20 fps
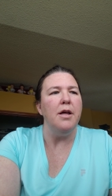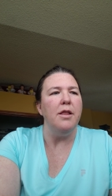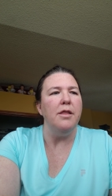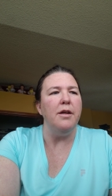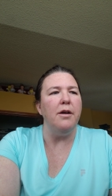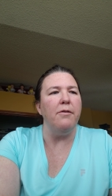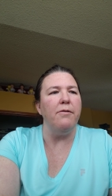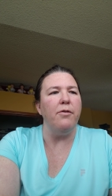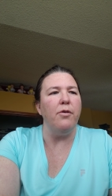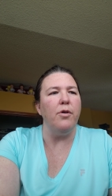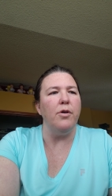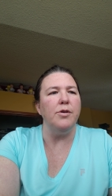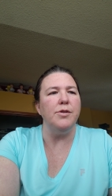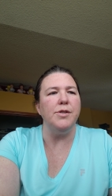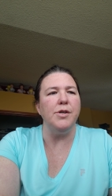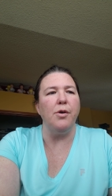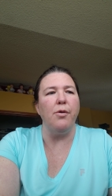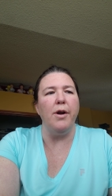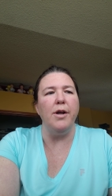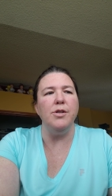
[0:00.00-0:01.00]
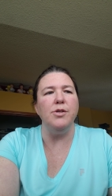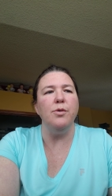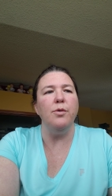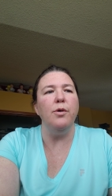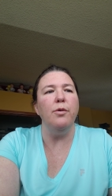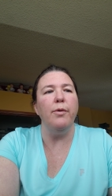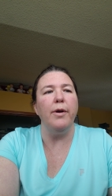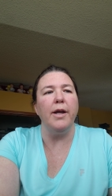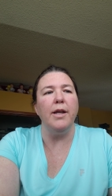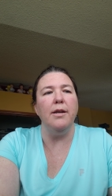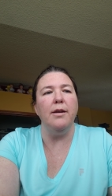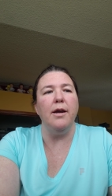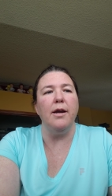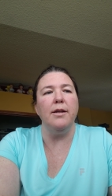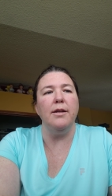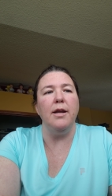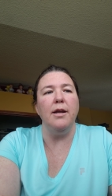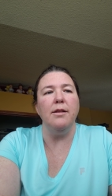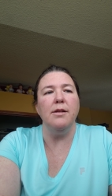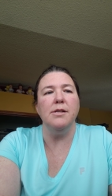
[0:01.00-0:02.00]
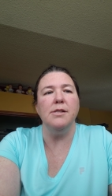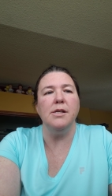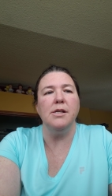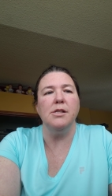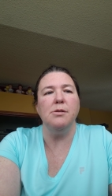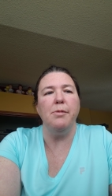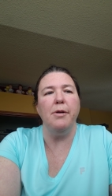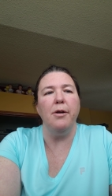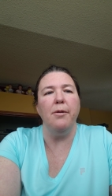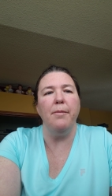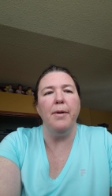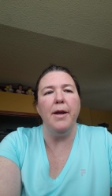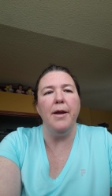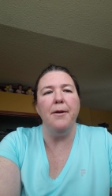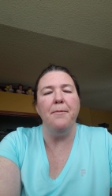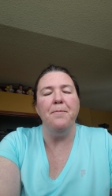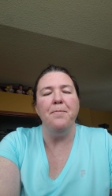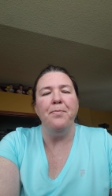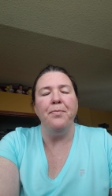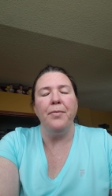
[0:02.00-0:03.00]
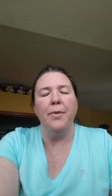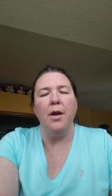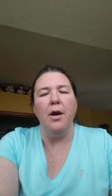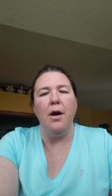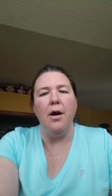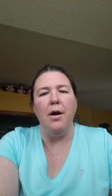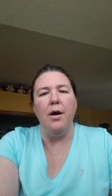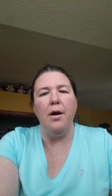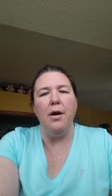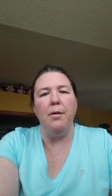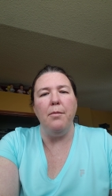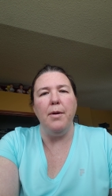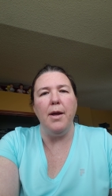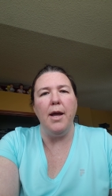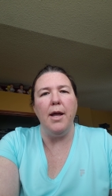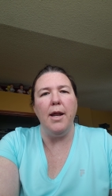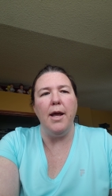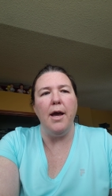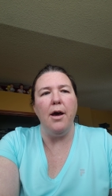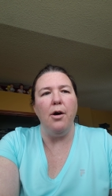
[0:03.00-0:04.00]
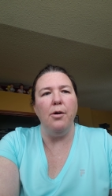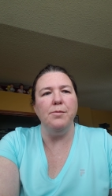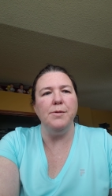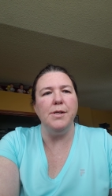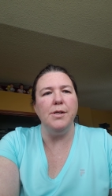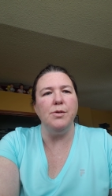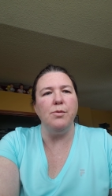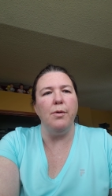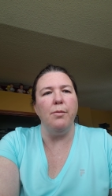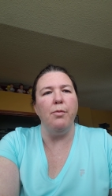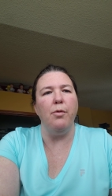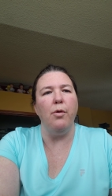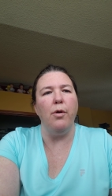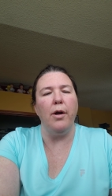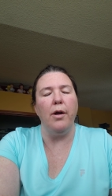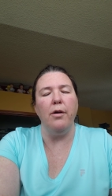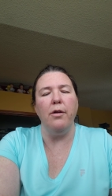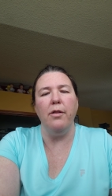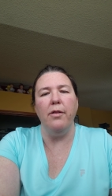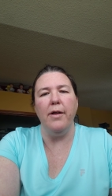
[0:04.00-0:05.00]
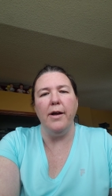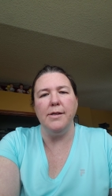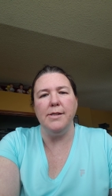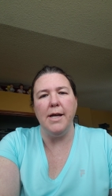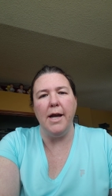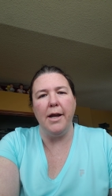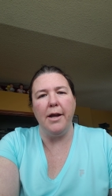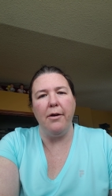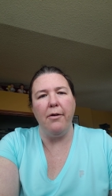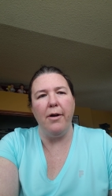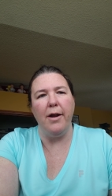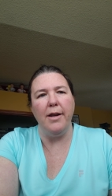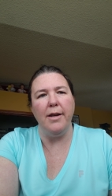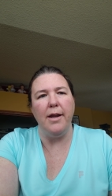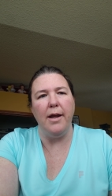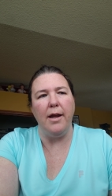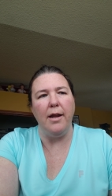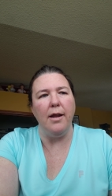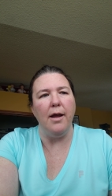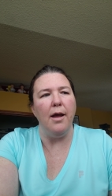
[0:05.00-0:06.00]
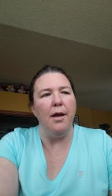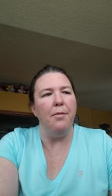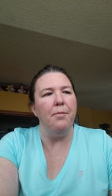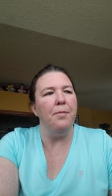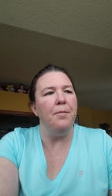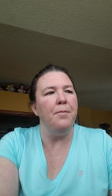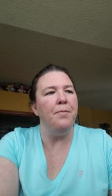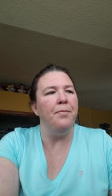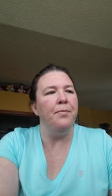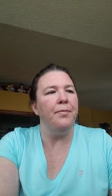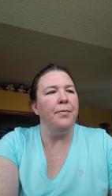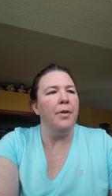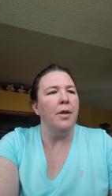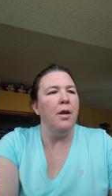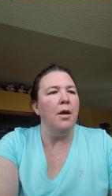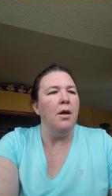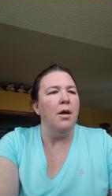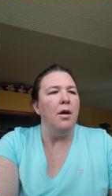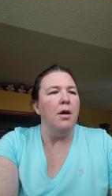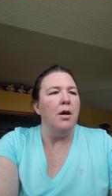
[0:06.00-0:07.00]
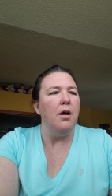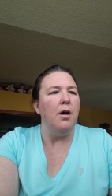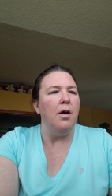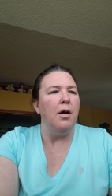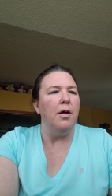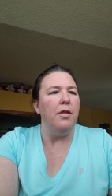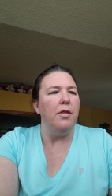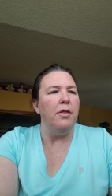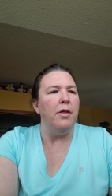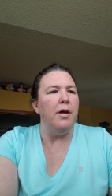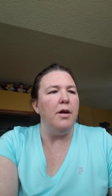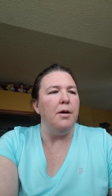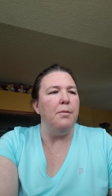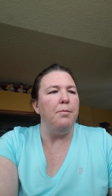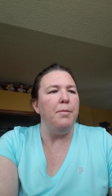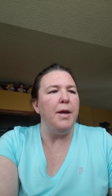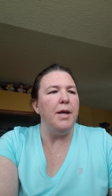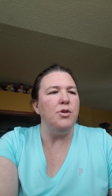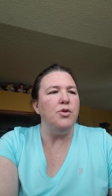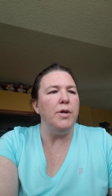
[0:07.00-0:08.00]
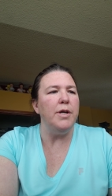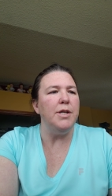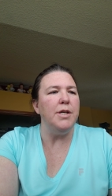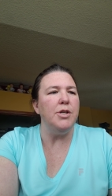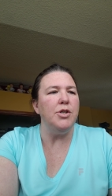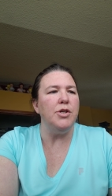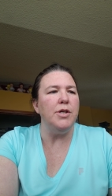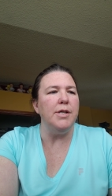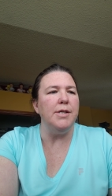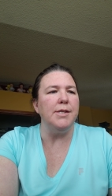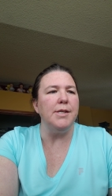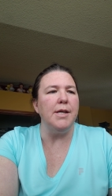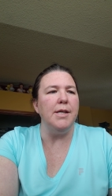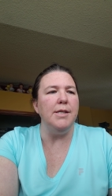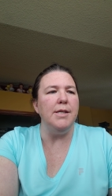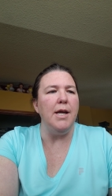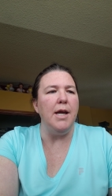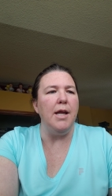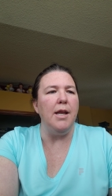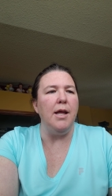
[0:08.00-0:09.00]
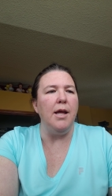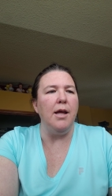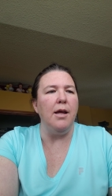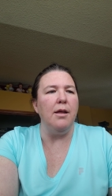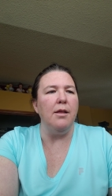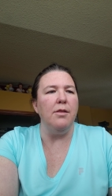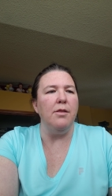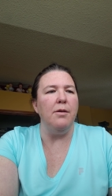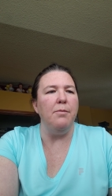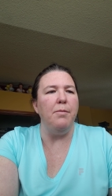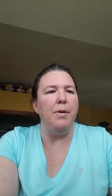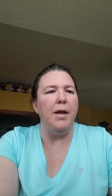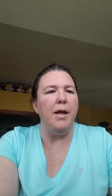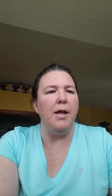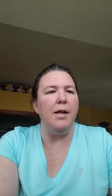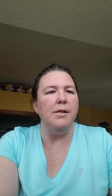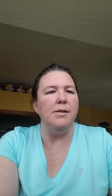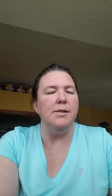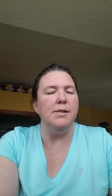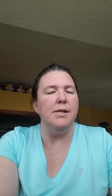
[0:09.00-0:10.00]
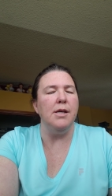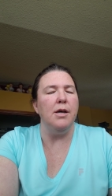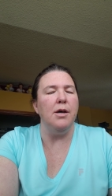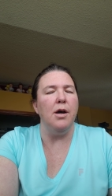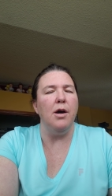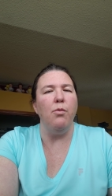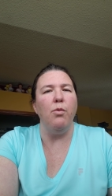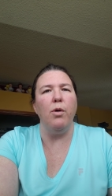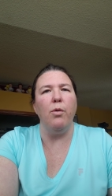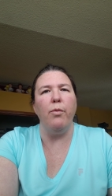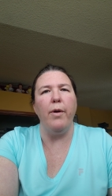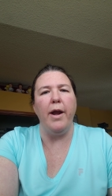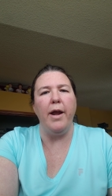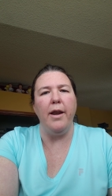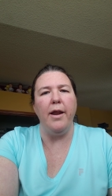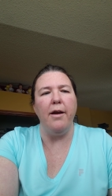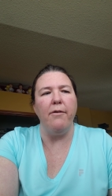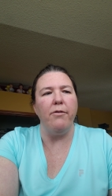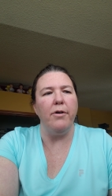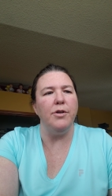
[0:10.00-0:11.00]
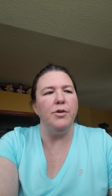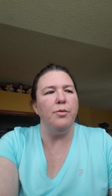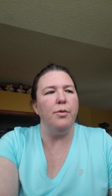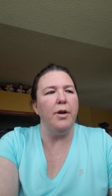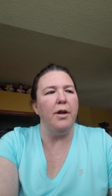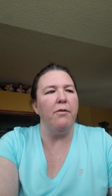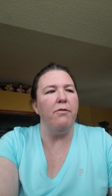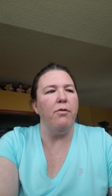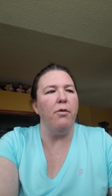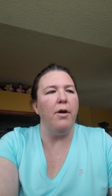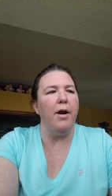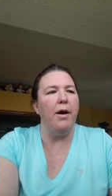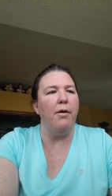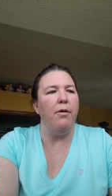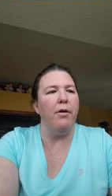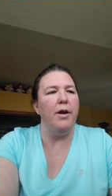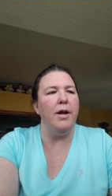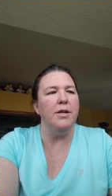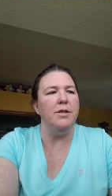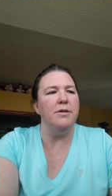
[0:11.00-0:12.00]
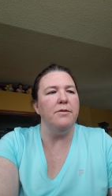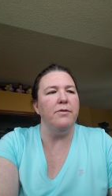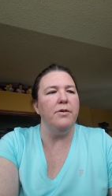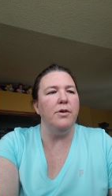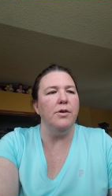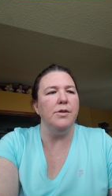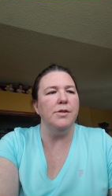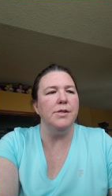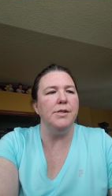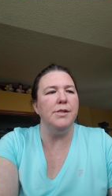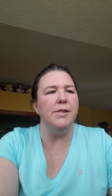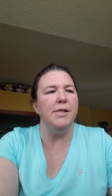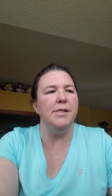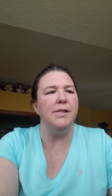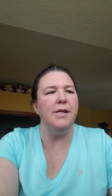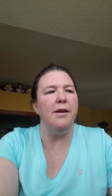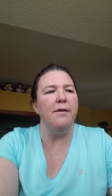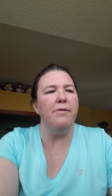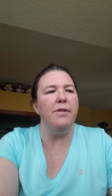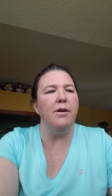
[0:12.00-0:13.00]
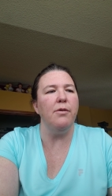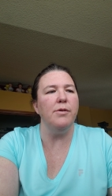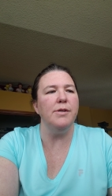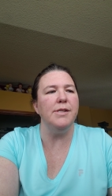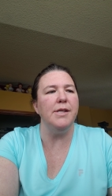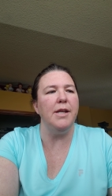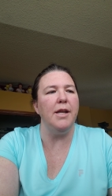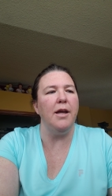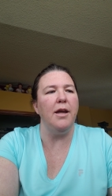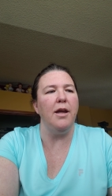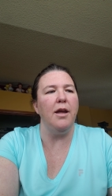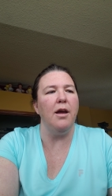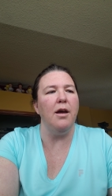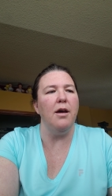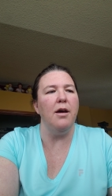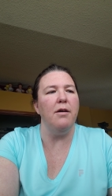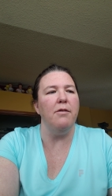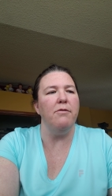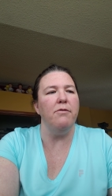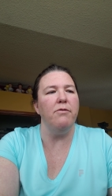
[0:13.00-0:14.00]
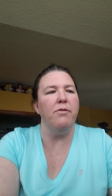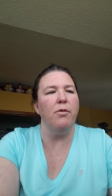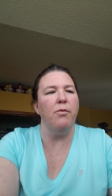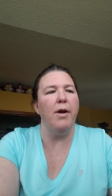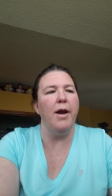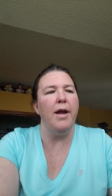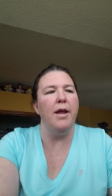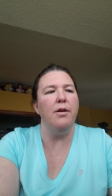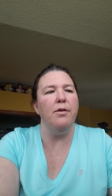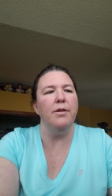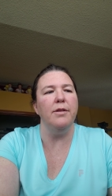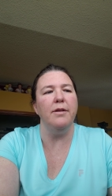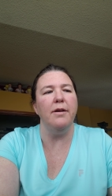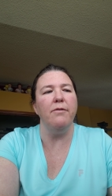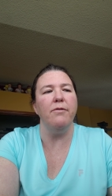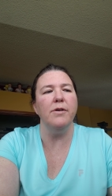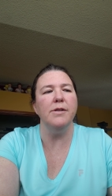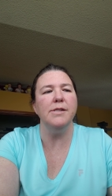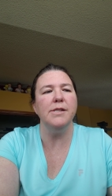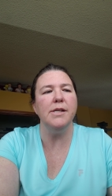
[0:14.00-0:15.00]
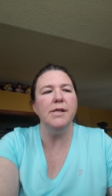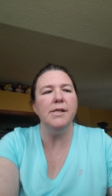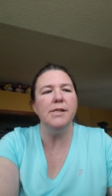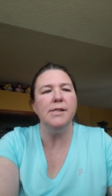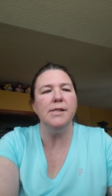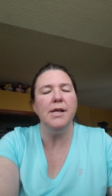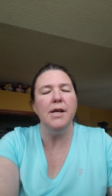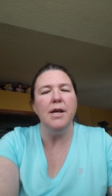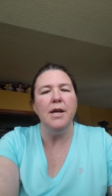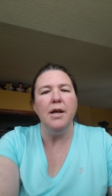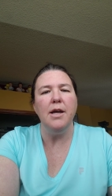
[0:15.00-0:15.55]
Therefore, it's a great tool when conducting this experiment, um, and it helps us report and collect accurate data. The petri dishes containing the beans uh, were weighed every 24-hour intervals to see if there was any uh, varietal differences